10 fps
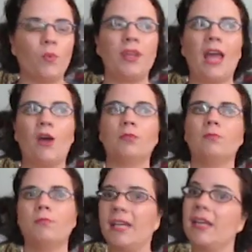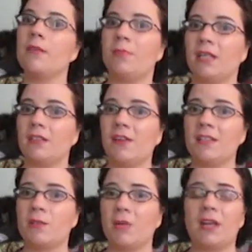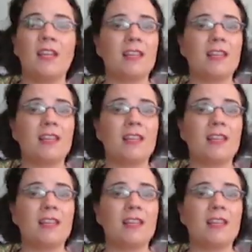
without making a big investment.